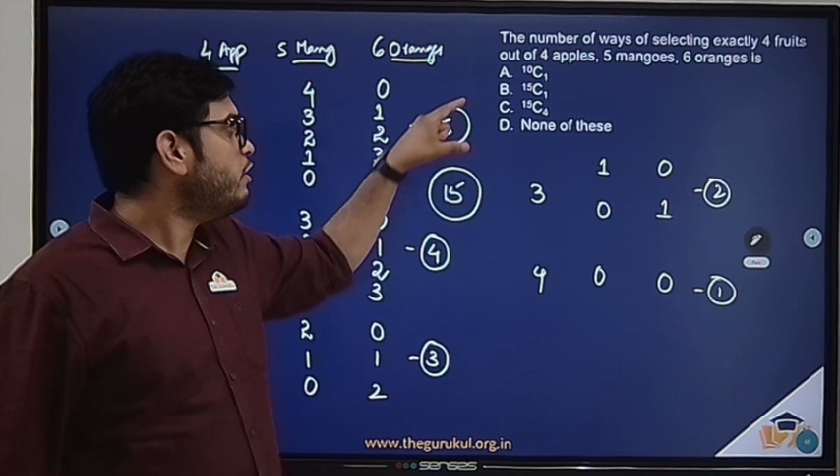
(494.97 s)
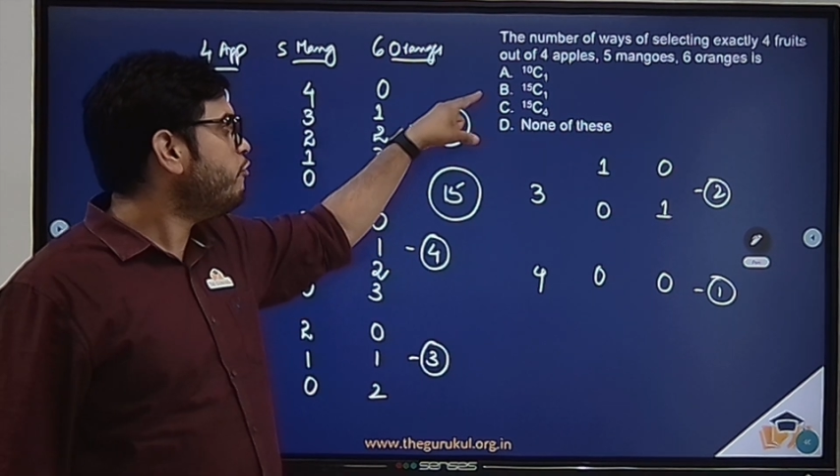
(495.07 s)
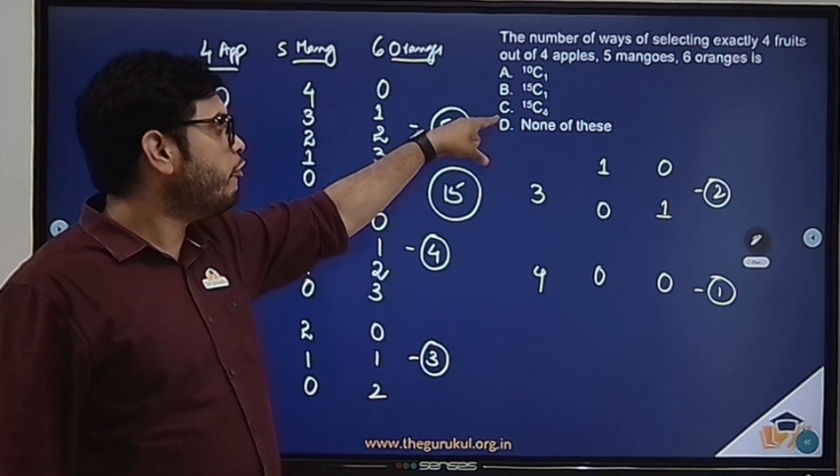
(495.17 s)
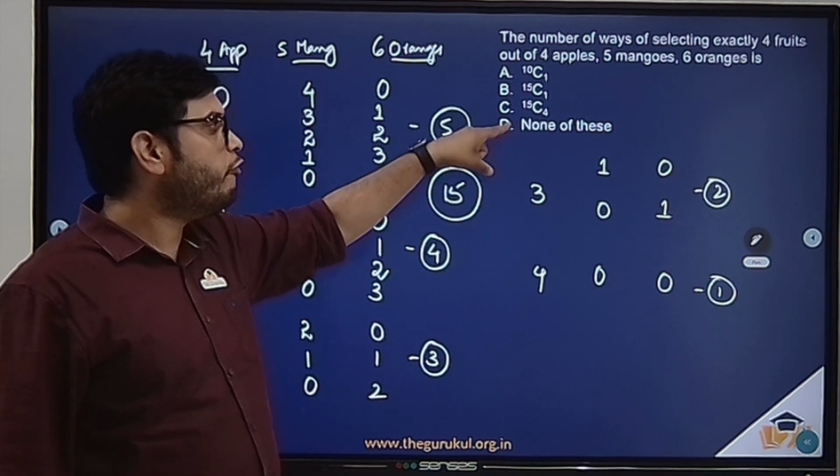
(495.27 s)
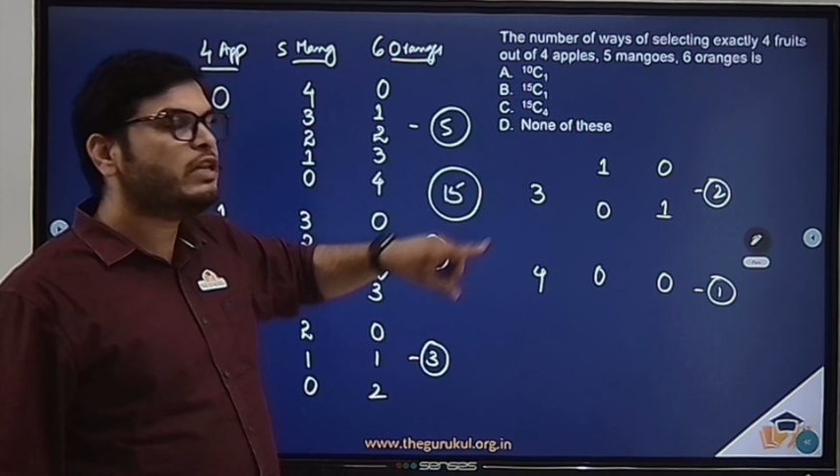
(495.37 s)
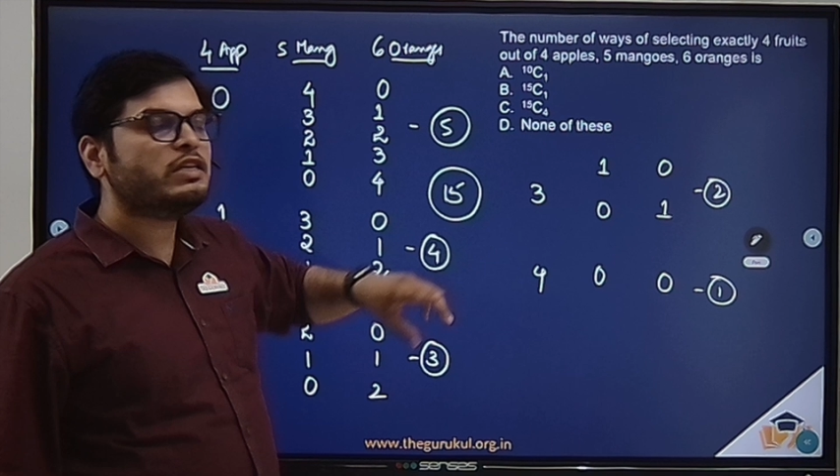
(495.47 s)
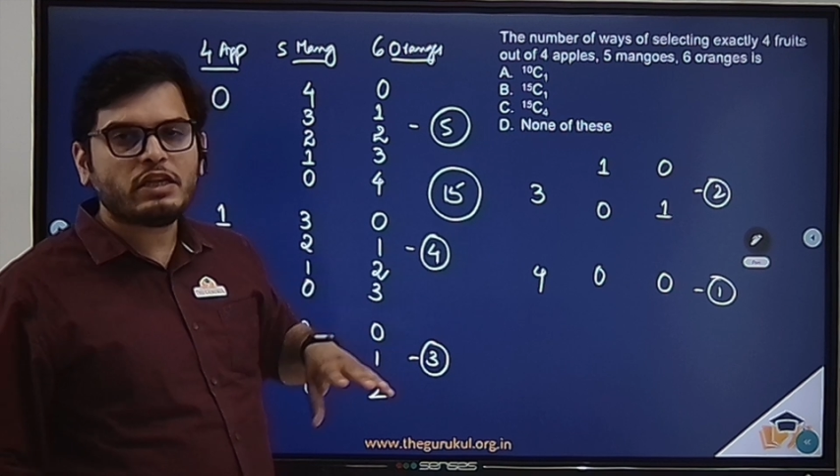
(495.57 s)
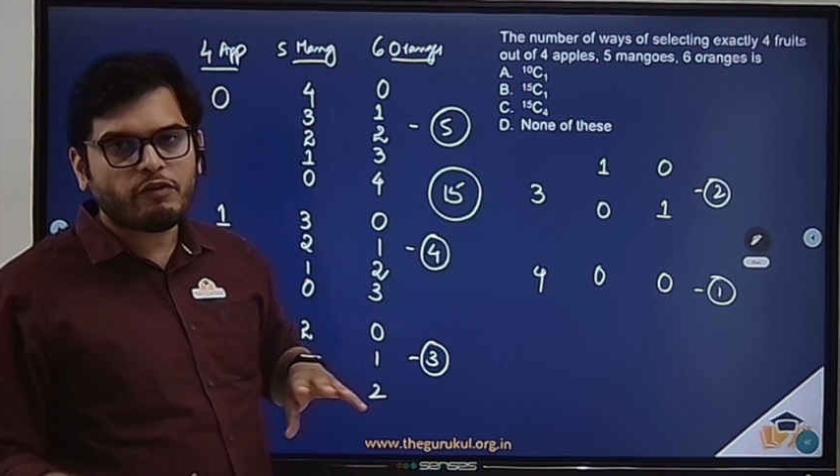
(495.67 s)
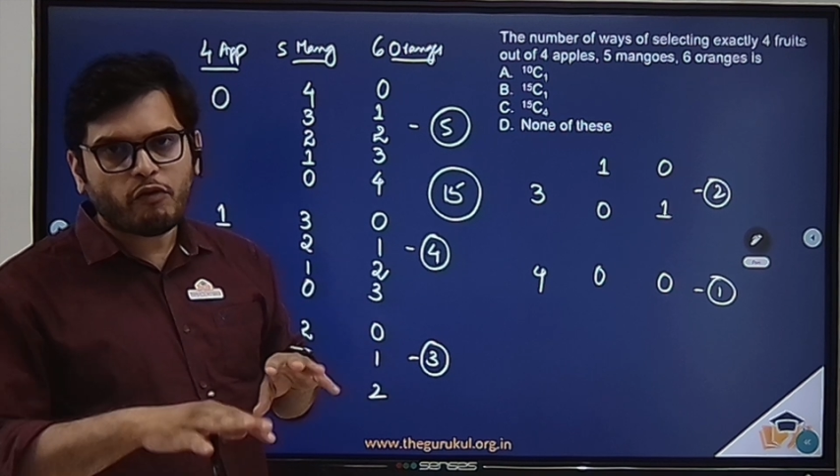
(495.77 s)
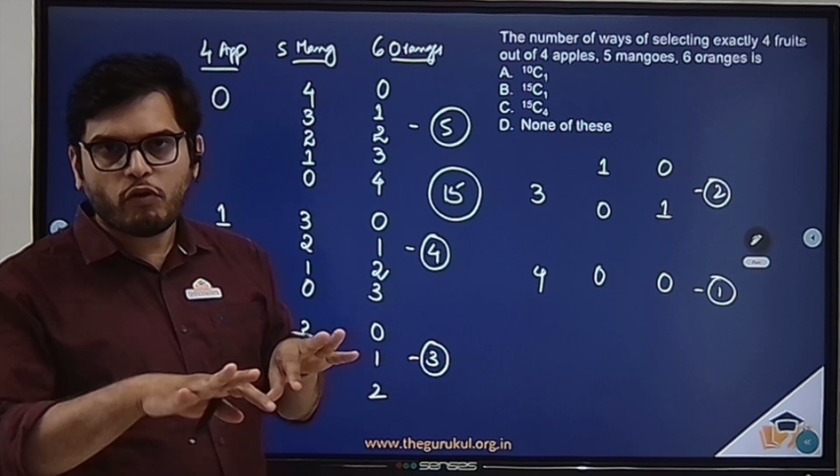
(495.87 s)

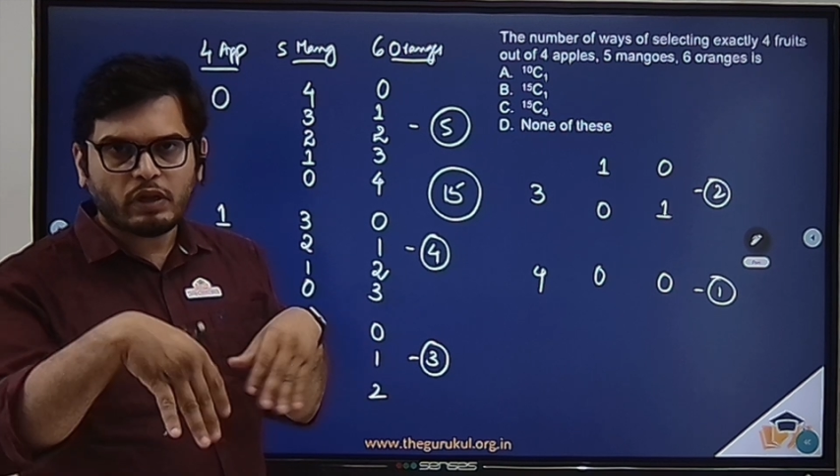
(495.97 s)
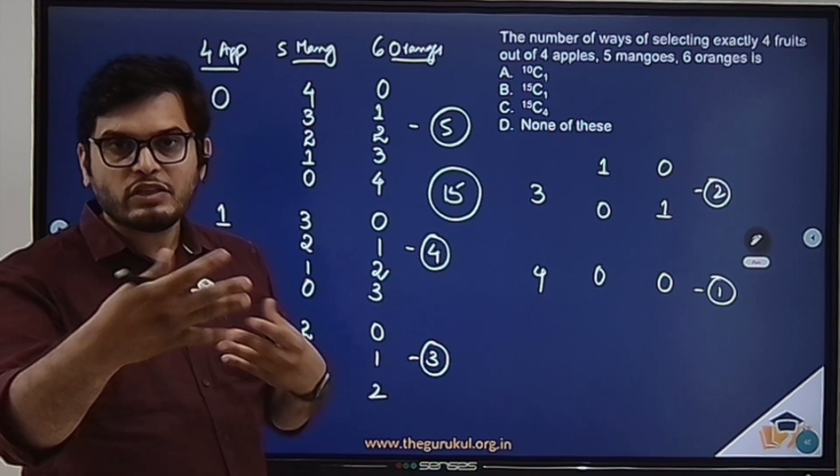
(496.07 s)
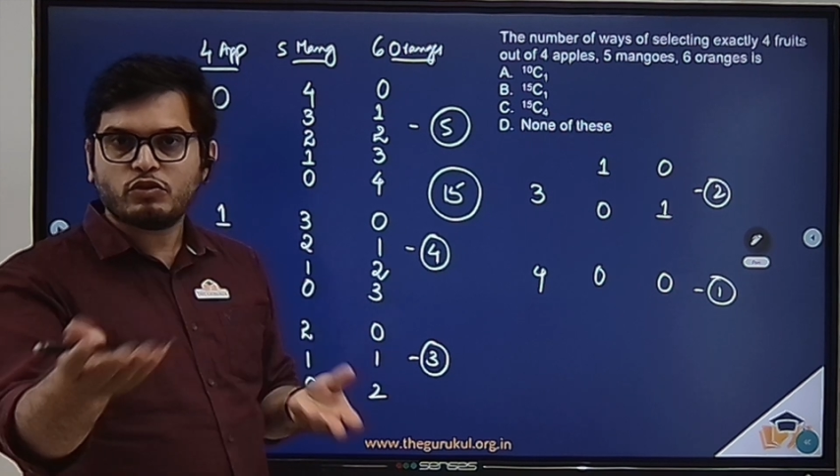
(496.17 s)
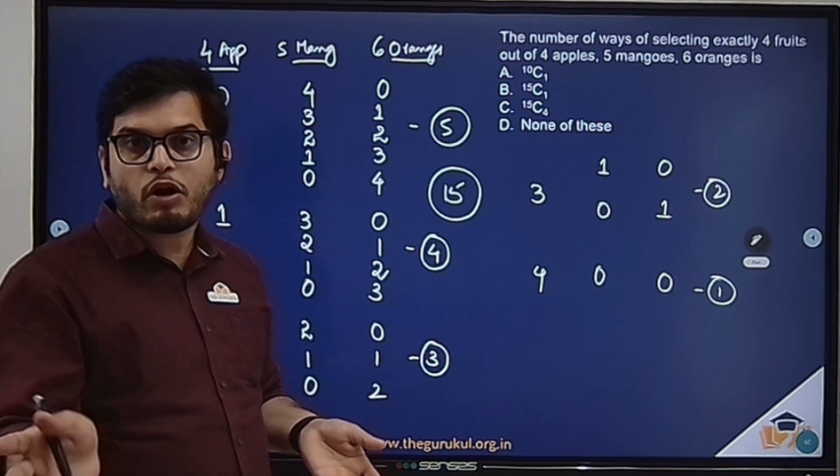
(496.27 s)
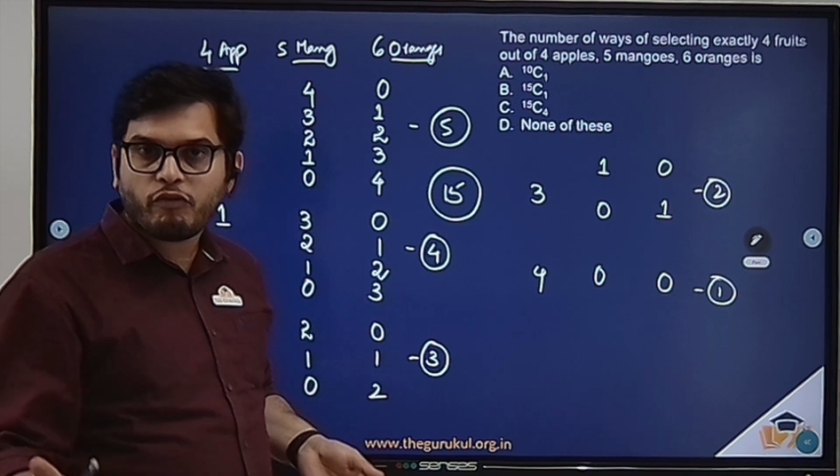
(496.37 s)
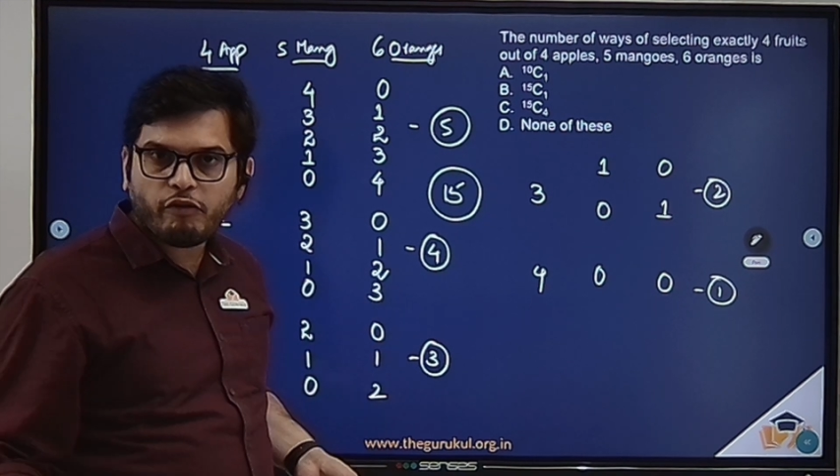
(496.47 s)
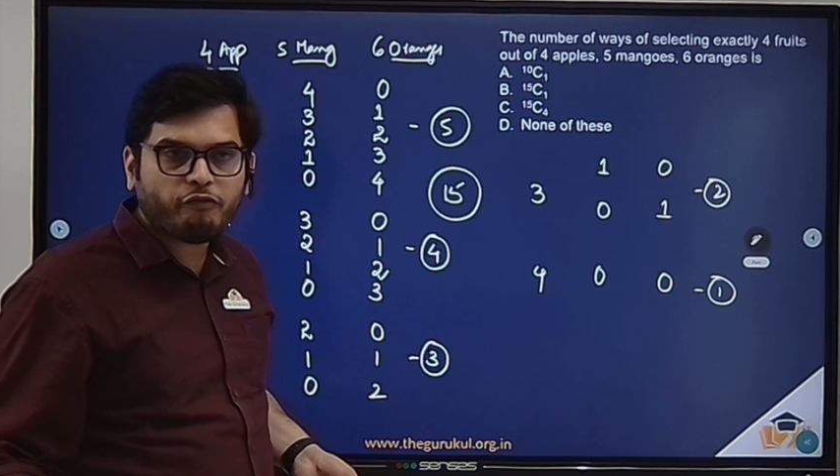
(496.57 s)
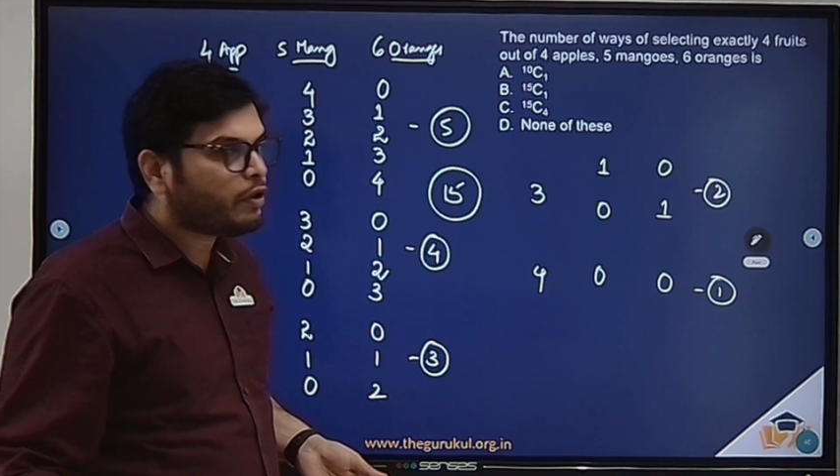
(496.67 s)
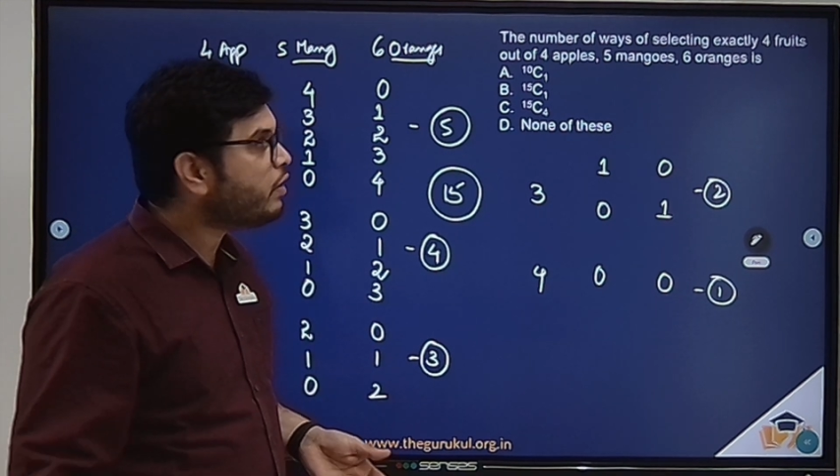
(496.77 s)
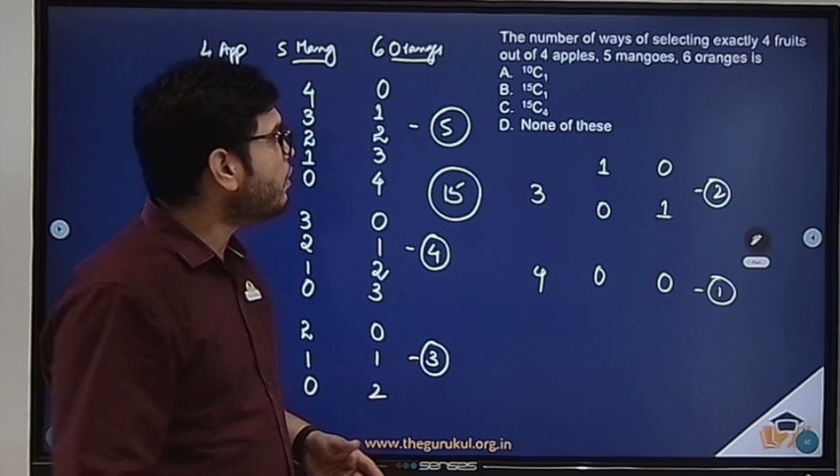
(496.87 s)
15C4 is not 15.